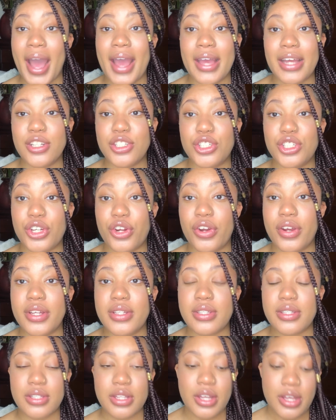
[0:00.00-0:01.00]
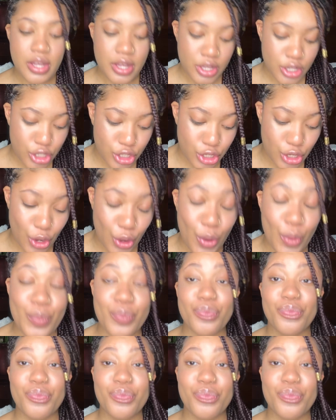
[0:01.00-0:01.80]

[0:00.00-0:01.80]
insurance. So